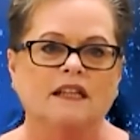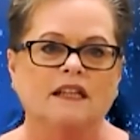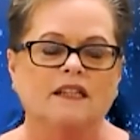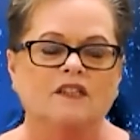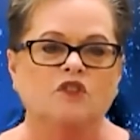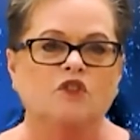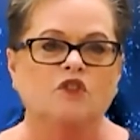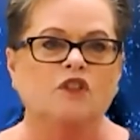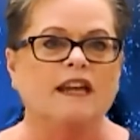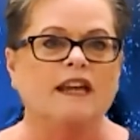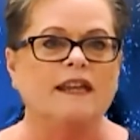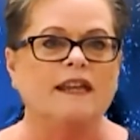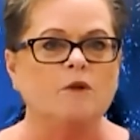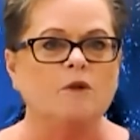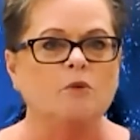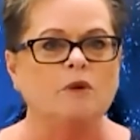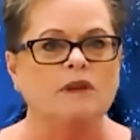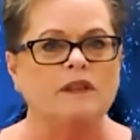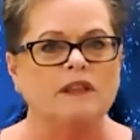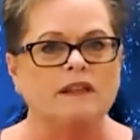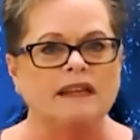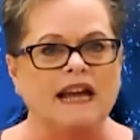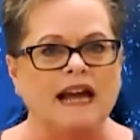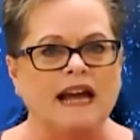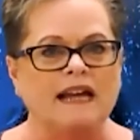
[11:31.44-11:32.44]
together with
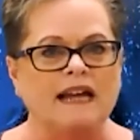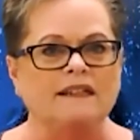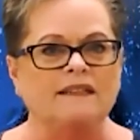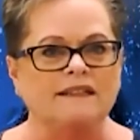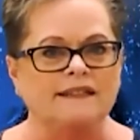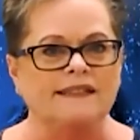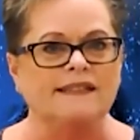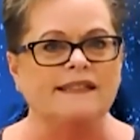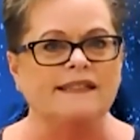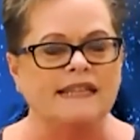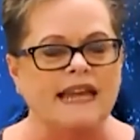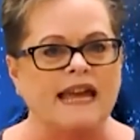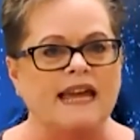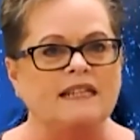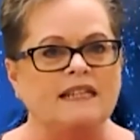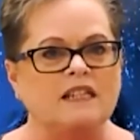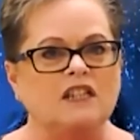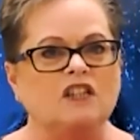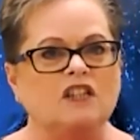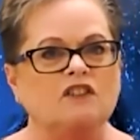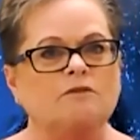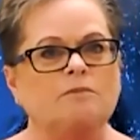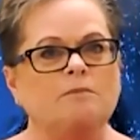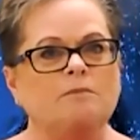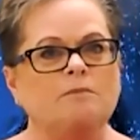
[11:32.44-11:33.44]
an
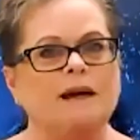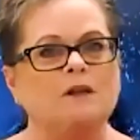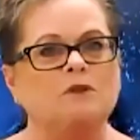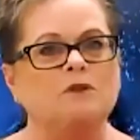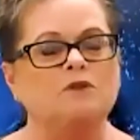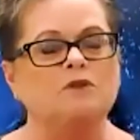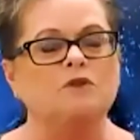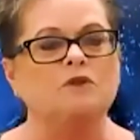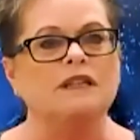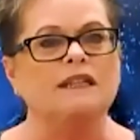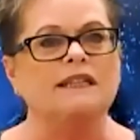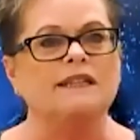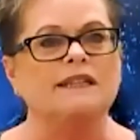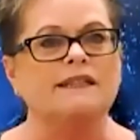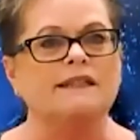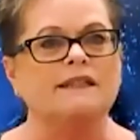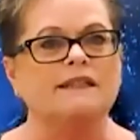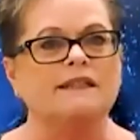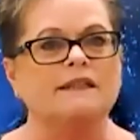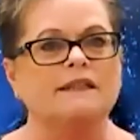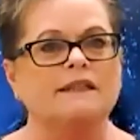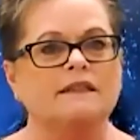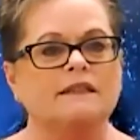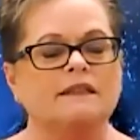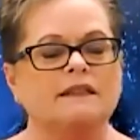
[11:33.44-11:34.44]
understanding of boundaries,
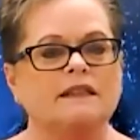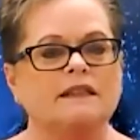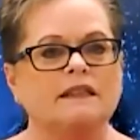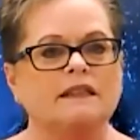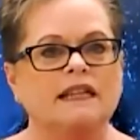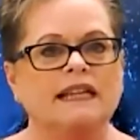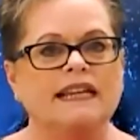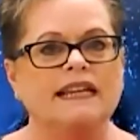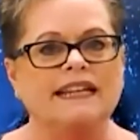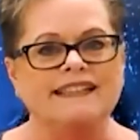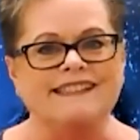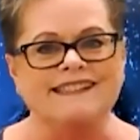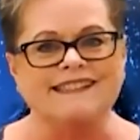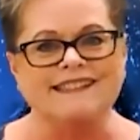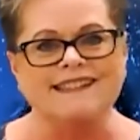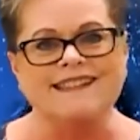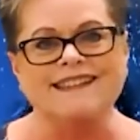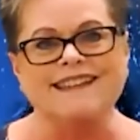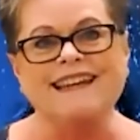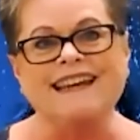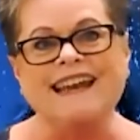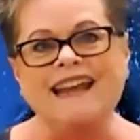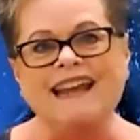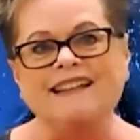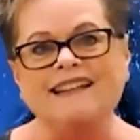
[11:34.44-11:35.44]
is the
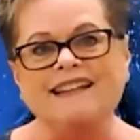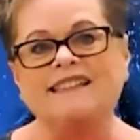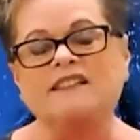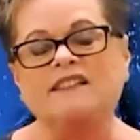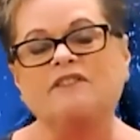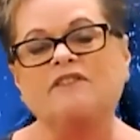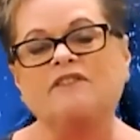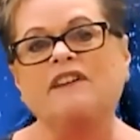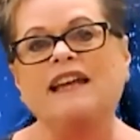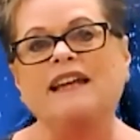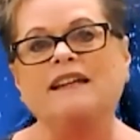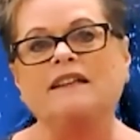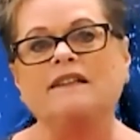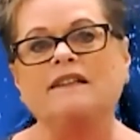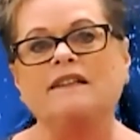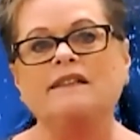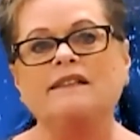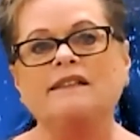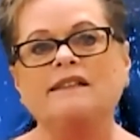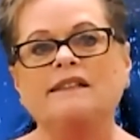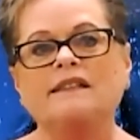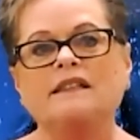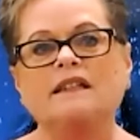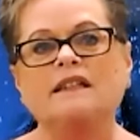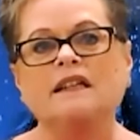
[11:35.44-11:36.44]
next
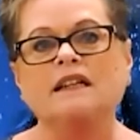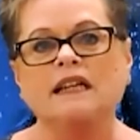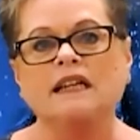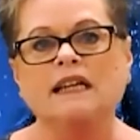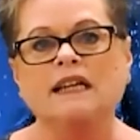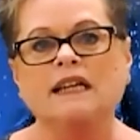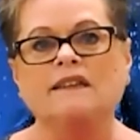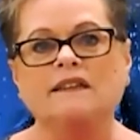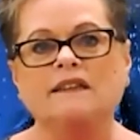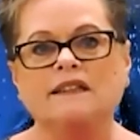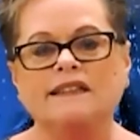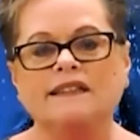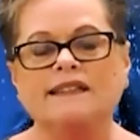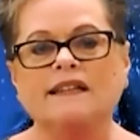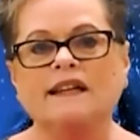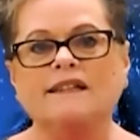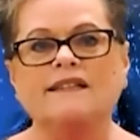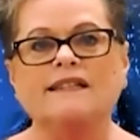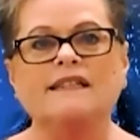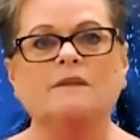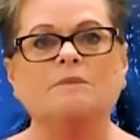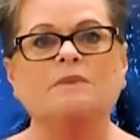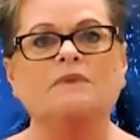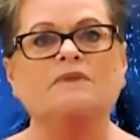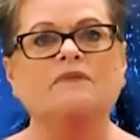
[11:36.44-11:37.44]
phase in this
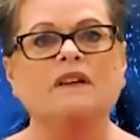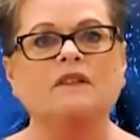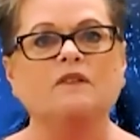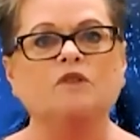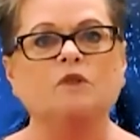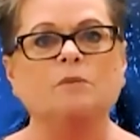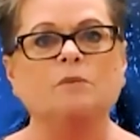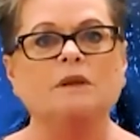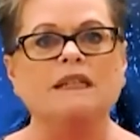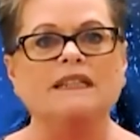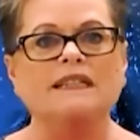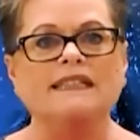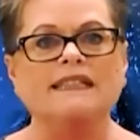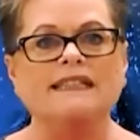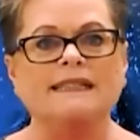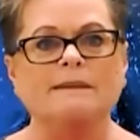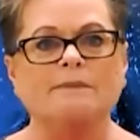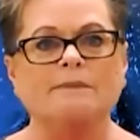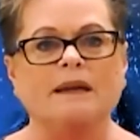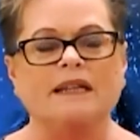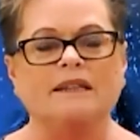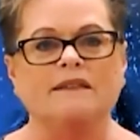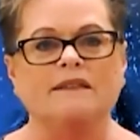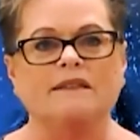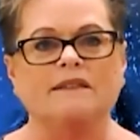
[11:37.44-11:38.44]
customer vulnerability
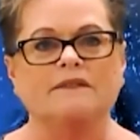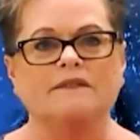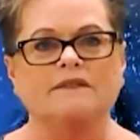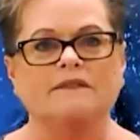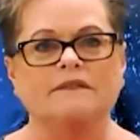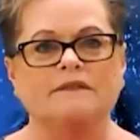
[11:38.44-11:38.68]
space.